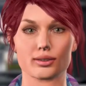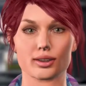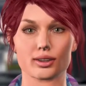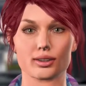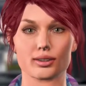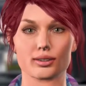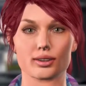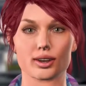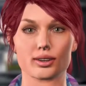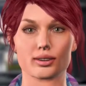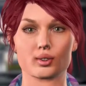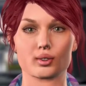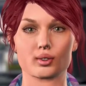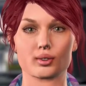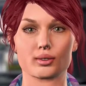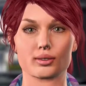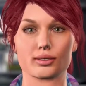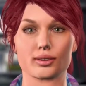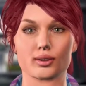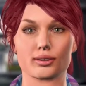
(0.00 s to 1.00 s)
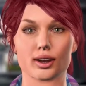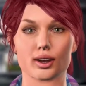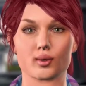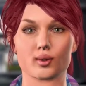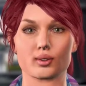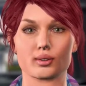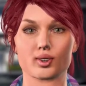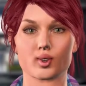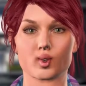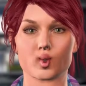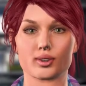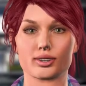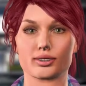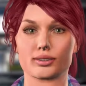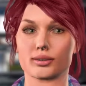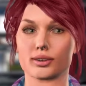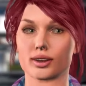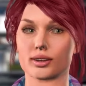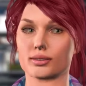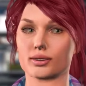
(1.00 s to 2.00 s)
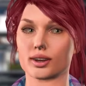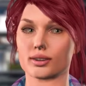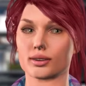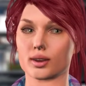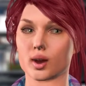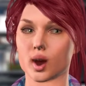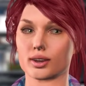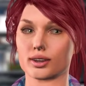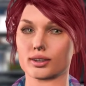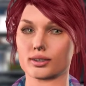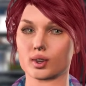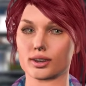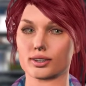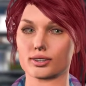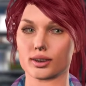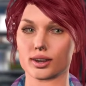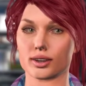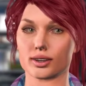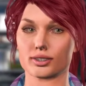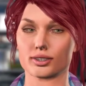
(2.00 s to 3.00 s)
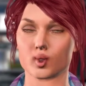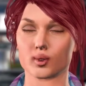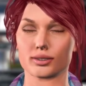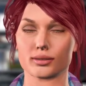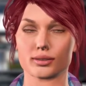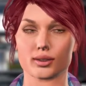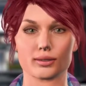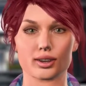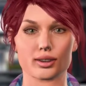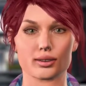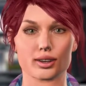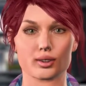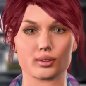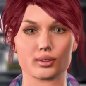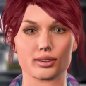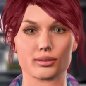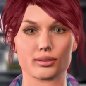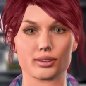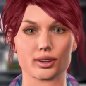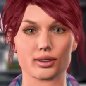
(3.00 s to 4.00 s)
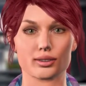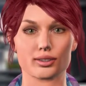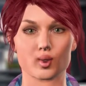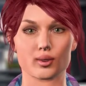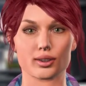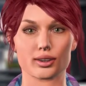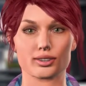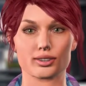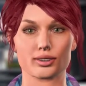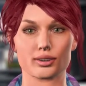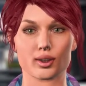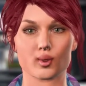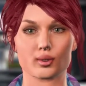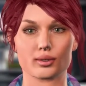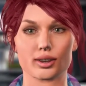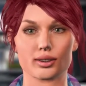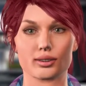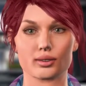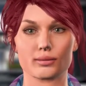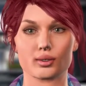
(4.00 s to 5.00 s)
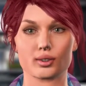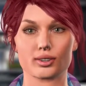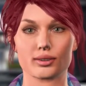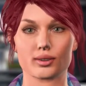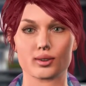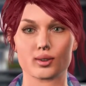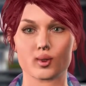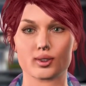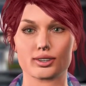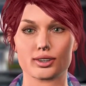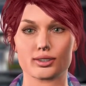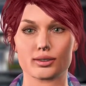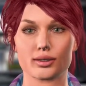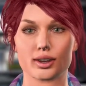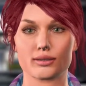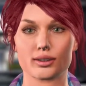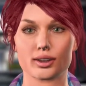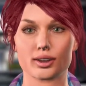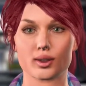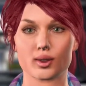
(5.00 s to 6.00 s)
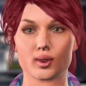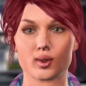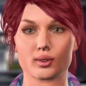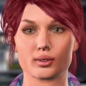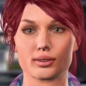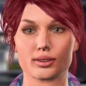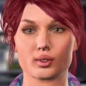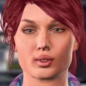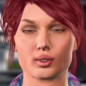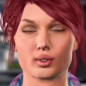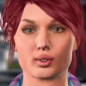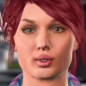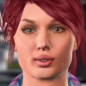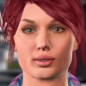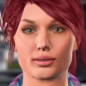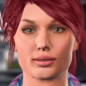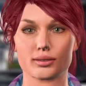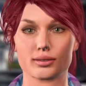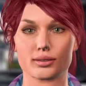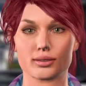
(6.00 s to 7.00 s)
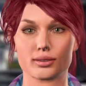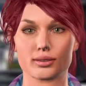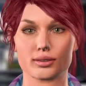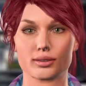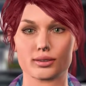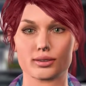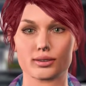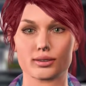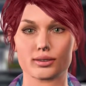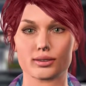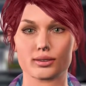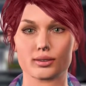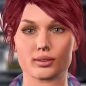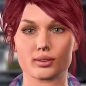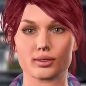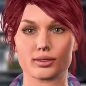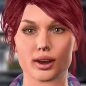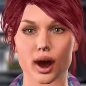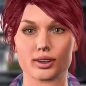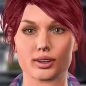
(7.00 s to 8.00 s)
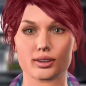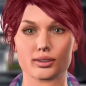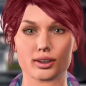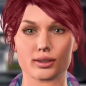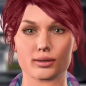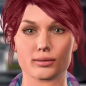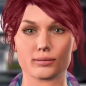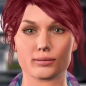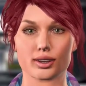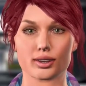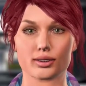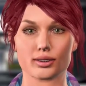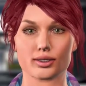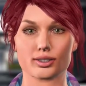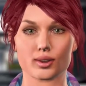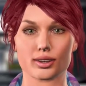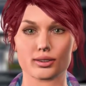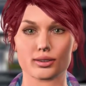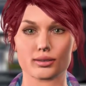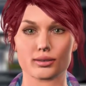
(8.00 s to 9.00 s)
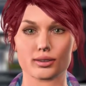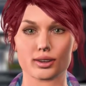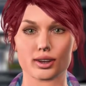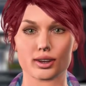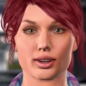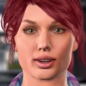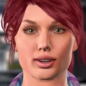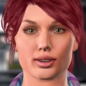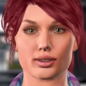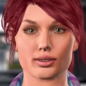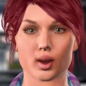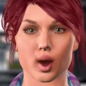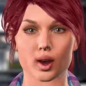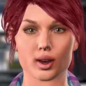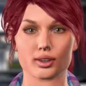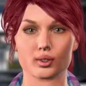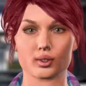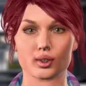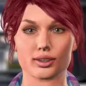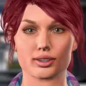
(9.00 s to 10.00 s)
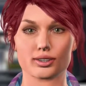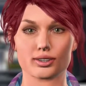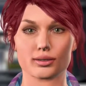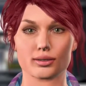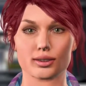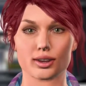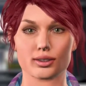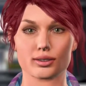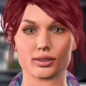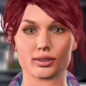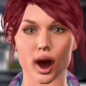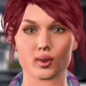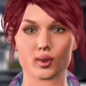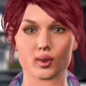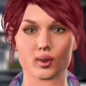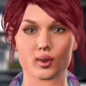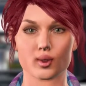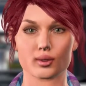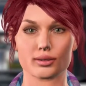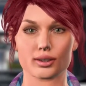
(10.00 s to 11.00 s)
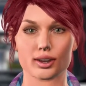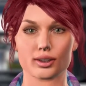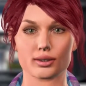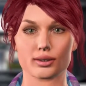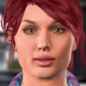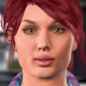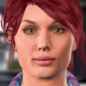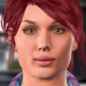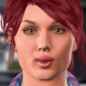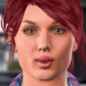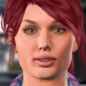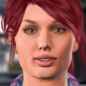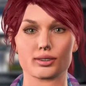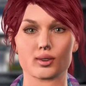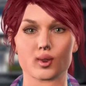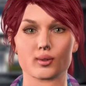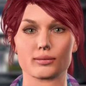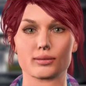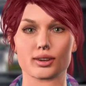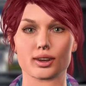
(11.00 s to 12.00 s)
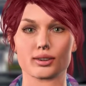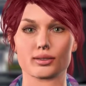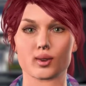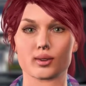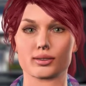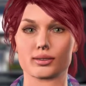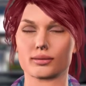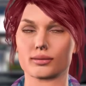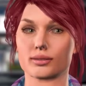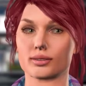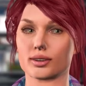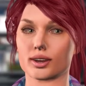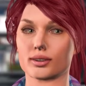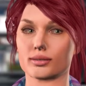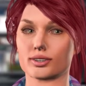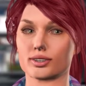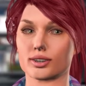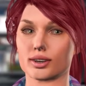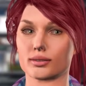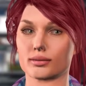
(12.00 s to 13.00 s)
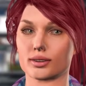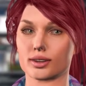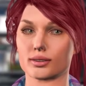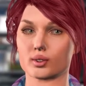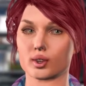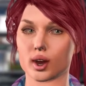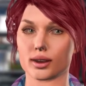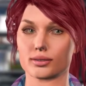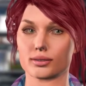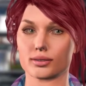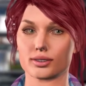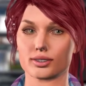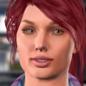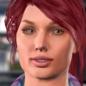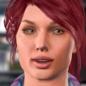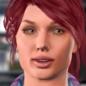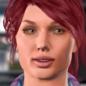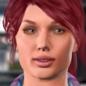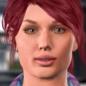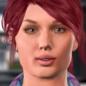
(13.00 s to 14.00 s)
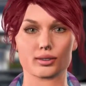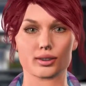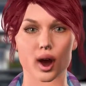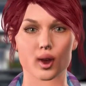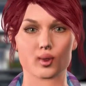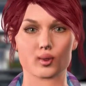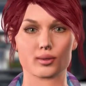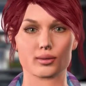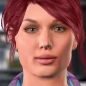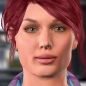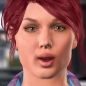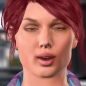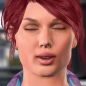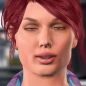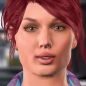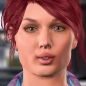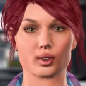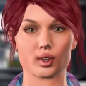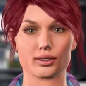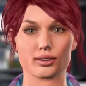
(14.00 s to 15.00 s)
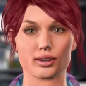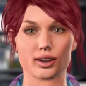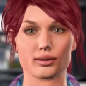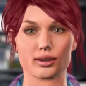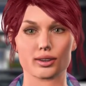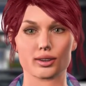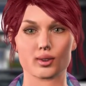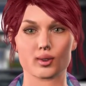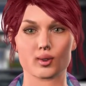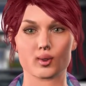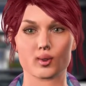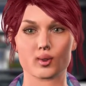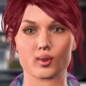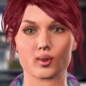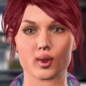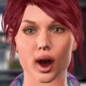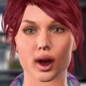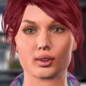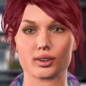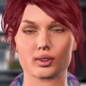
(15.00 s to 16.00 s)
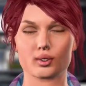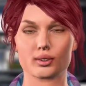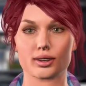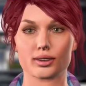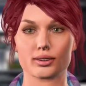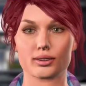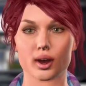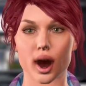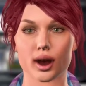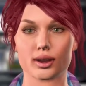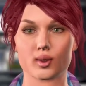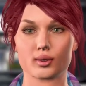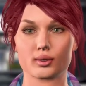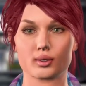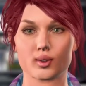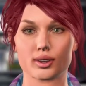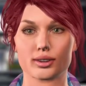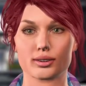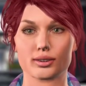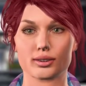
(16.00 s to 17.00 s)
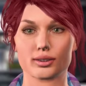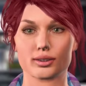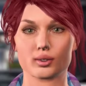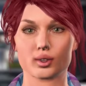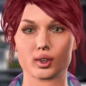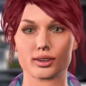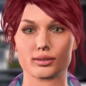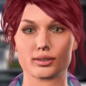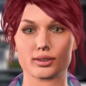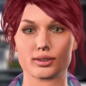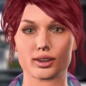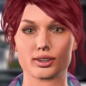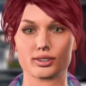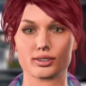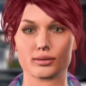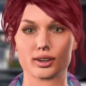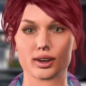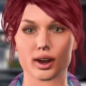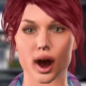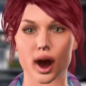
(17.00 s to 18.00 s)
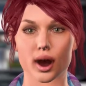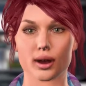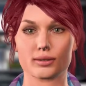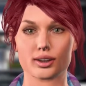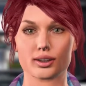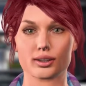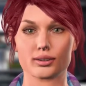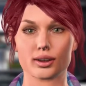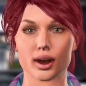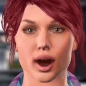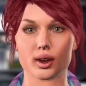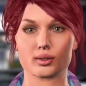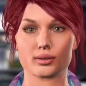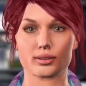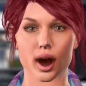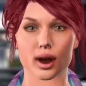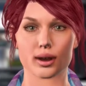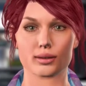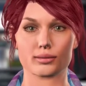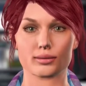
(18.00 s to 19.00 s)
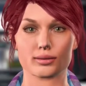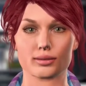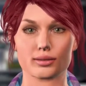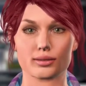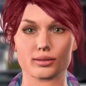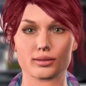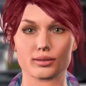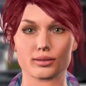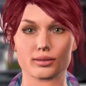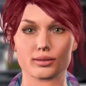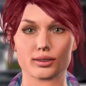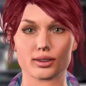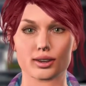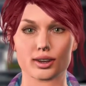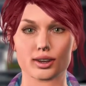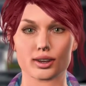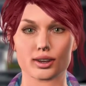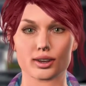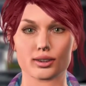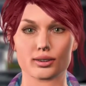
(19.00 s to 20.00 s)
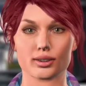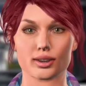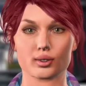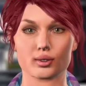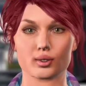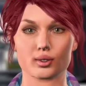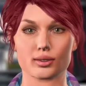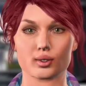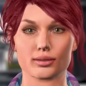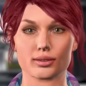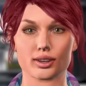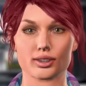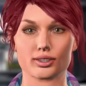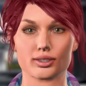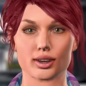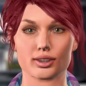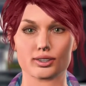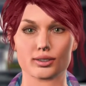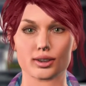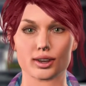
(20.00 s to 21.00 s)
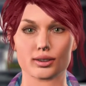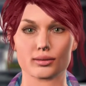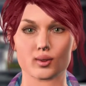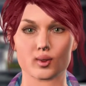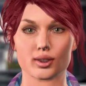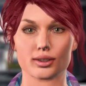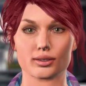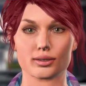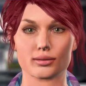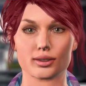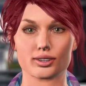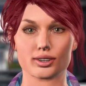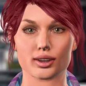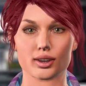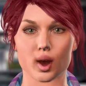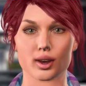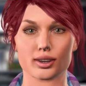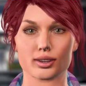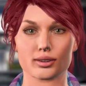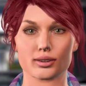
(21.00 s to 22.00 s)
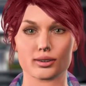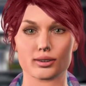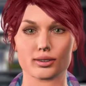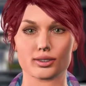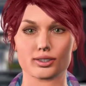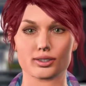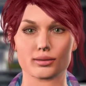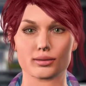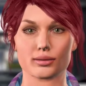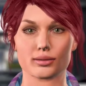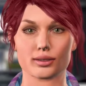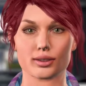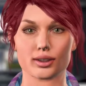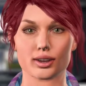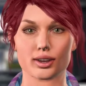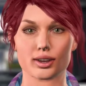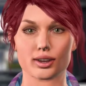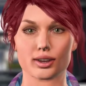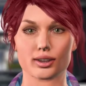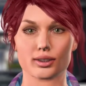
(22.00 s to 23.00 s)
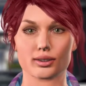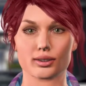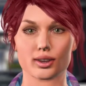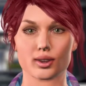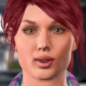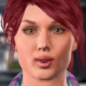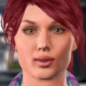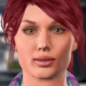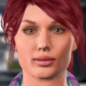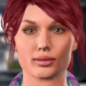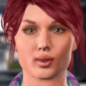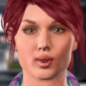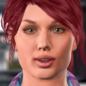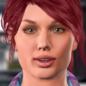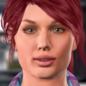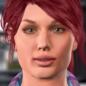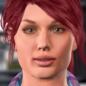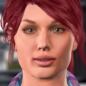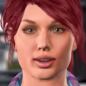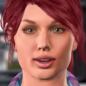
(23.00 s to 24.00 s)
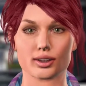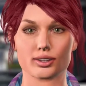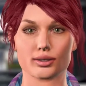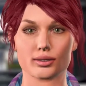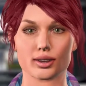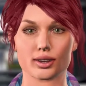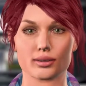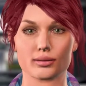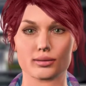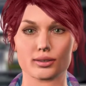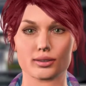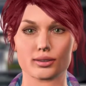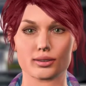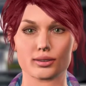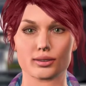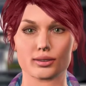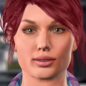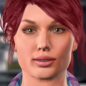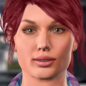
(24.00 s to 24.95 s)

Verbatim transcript: The Ontology partnered with Swiss crypto financial services provider Bitcoin Suisse to develop its ecosystems in Europe and Asia. According to the announcement, Ontology's, Onto Wallet now supports CryptoFranc, XCHF, stablecoin and the ONT token, will be available for trading on the Bitcoin Suisse online platform. You watched the fastest video KCN News. Alice worked for you in the studio.